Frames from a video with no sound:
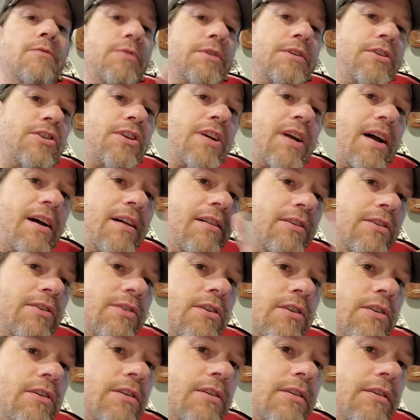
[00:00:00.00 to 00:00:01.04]

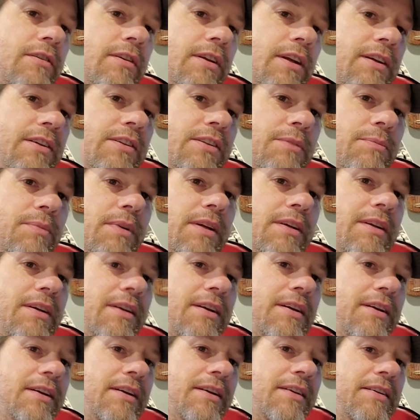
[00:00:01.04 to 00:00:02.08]
challenger next to me,
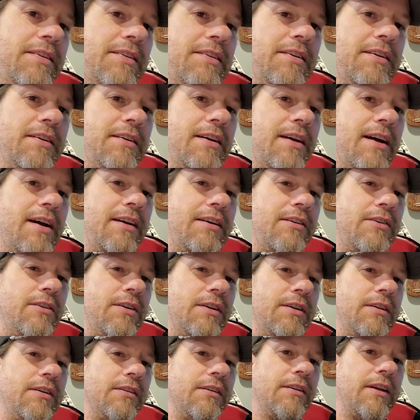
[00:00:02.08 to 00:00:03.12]
and I
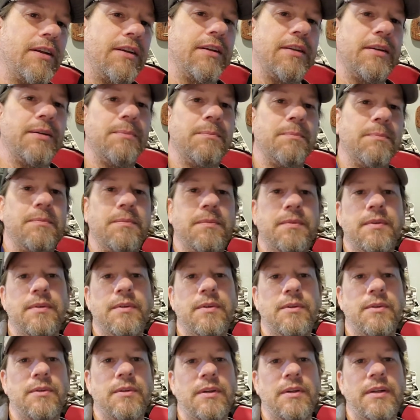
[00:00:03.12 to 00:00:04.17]
couldn't let him
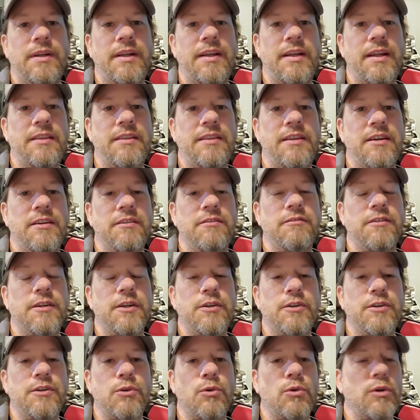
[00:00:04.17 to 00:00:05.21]
get there
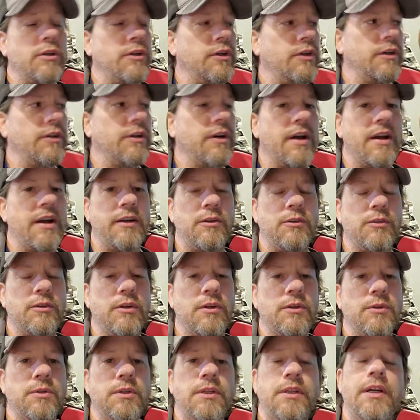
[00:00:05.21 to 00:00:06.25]
first, or her, I don't
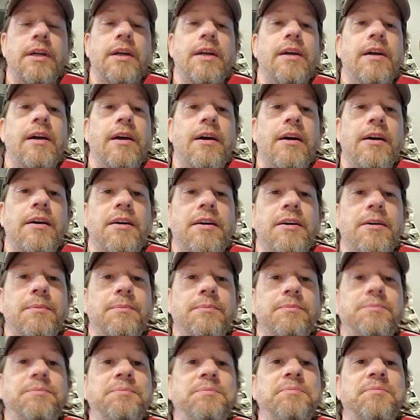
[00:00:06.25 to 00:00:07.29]
know.
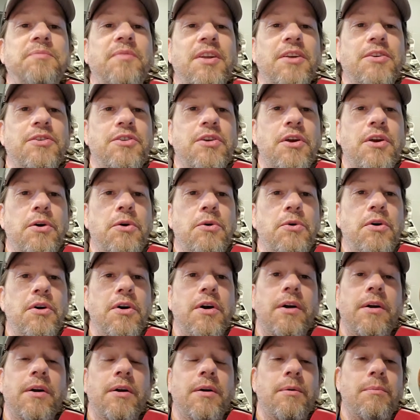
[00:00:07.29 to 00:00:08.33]
So
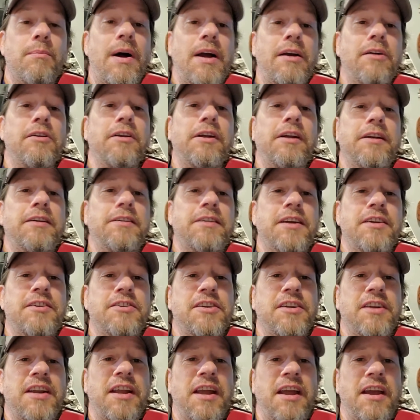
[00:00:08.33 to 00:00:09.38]
my only
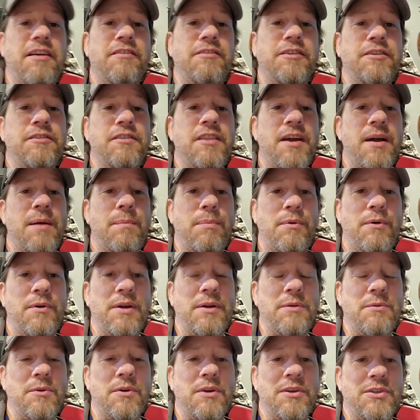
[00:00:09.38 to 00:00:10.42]
intention after that
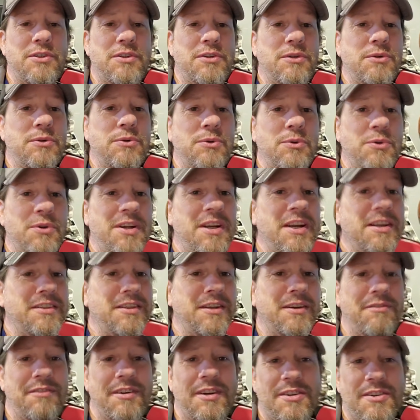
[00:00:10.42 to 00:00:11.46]
point was to get to
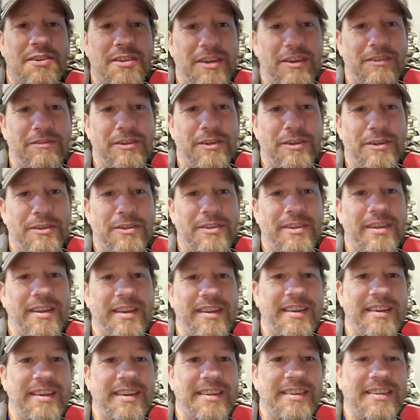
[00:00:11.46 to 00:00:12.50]
the finish line first,
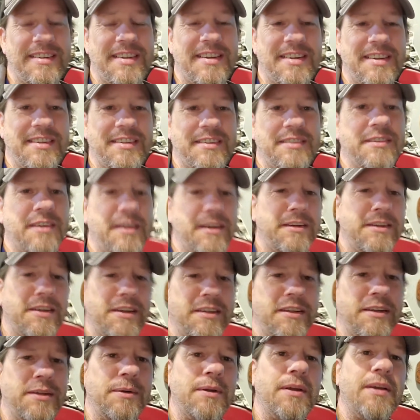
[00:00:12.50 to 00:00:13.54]
and I
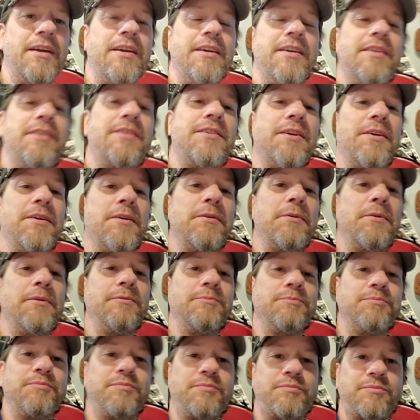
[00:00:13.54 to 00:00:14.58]
did. So
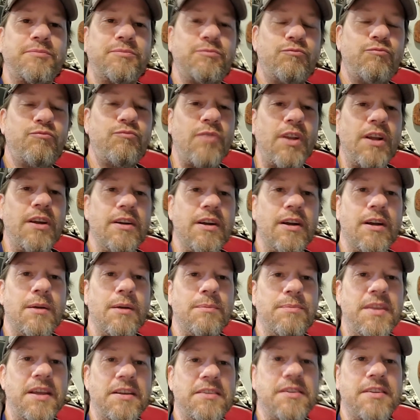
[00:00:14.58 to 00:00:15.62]

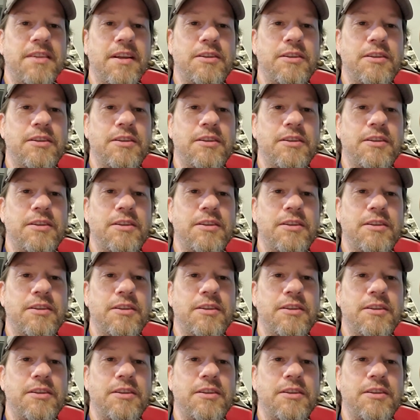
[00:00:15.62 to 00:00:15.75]
that's